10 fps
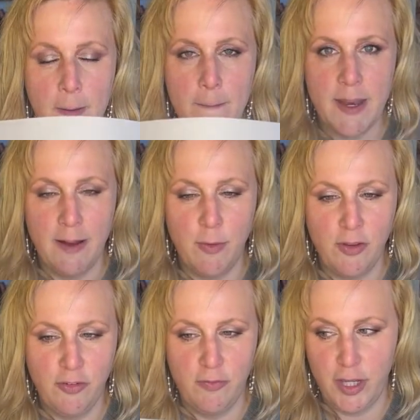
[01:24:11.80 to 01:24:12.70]
But I
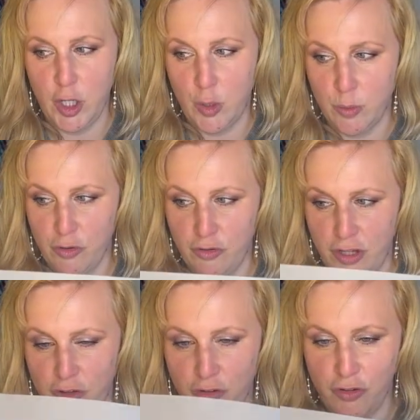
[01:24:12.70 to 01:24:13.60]
watched a video where
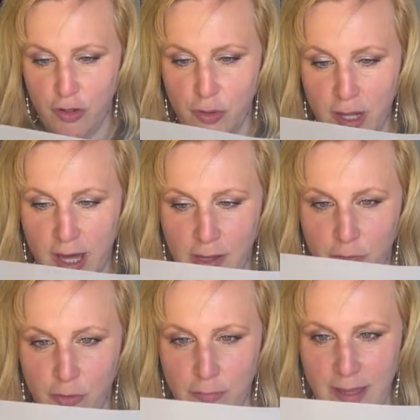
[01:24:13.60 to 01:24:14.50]
she showed how
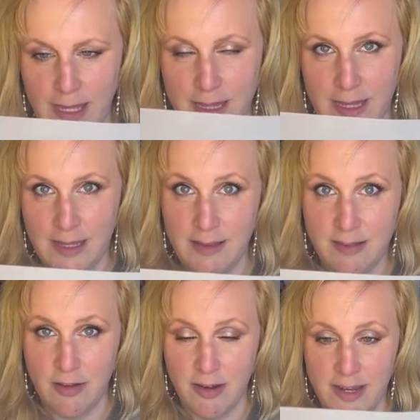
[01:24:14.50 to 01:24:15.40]
to make
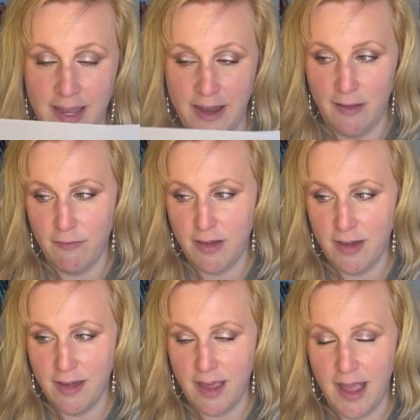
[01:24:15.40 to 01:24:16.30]
these on
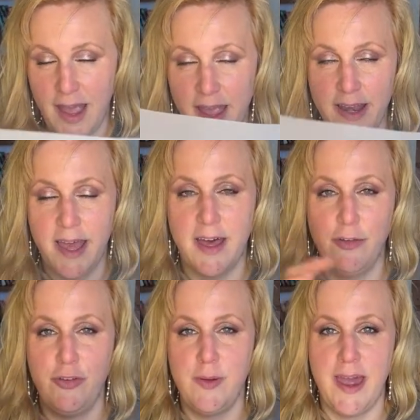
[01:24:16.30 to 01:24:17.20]
Canva and
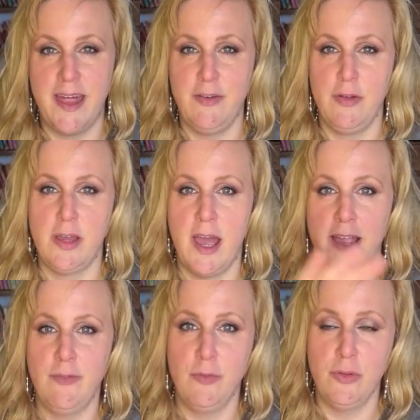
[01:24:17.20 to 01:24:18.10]
how to add
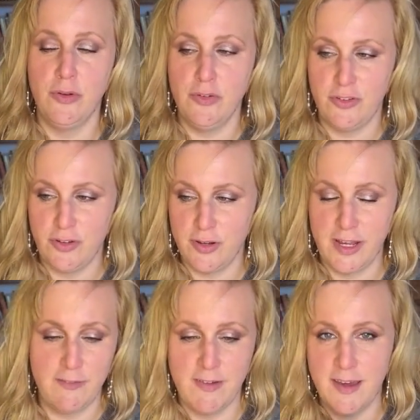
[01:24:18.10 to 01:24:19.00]
guide rulers to your
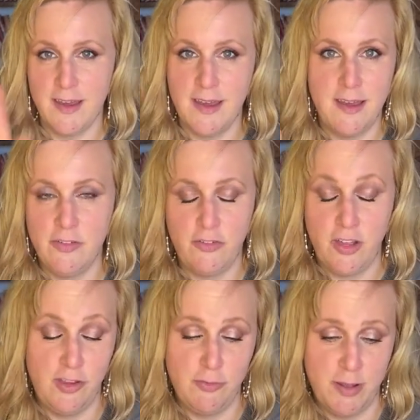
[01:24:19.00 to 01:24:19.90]
Canva.
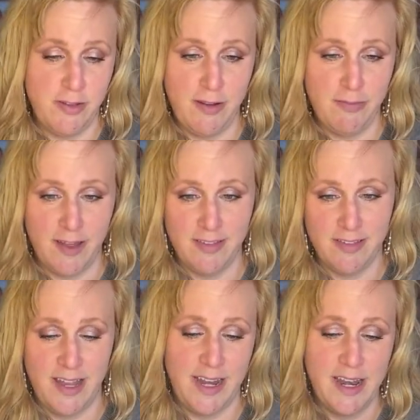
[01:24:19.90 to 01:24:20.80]
Changed my life
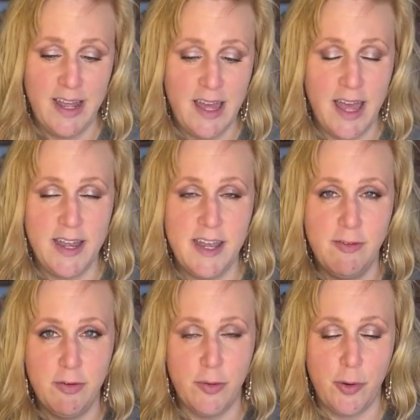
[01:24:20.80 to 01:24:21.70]
last night. I'd
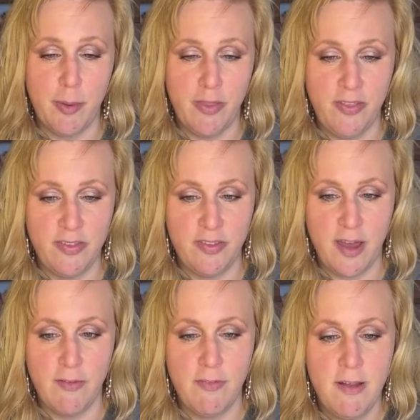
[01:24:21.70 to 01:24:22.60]
never known about this
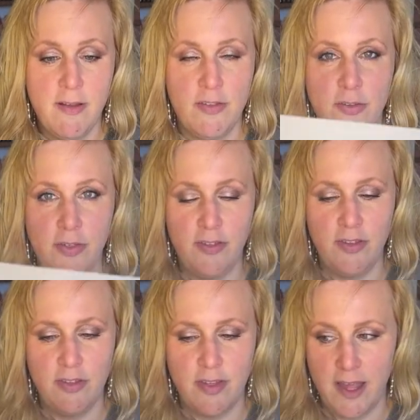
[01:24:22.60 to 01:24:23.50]
stuff. So this
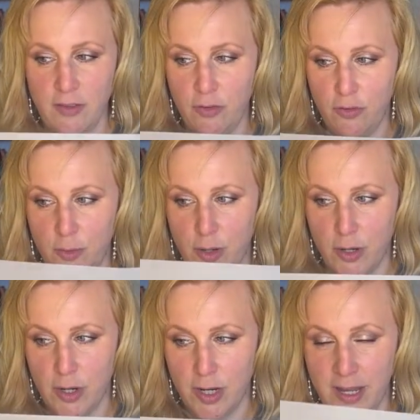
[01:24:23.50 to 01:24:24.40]
is thanks to
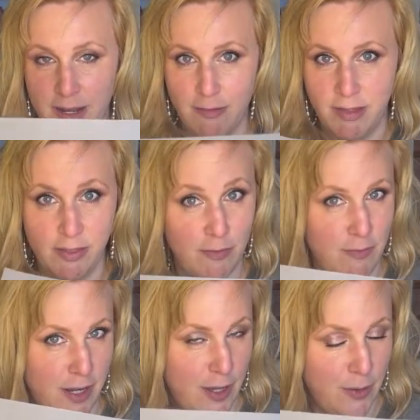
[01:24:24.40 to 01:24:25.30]
her. Again, I'll link the
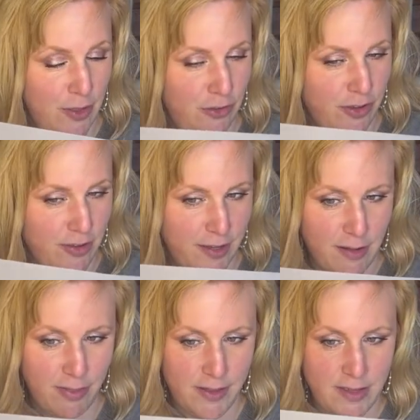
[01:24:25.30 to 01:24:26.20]
video that she did
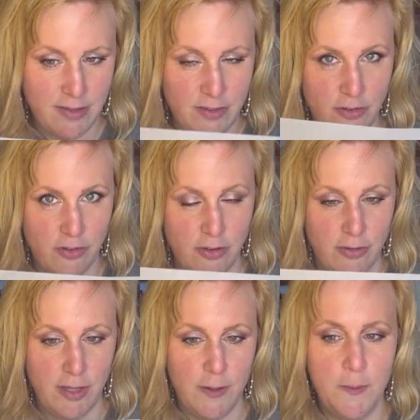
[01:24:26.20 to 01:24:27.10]
on this to show
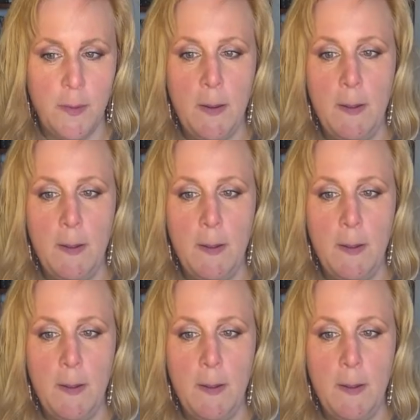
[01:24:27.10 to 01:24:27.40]
you.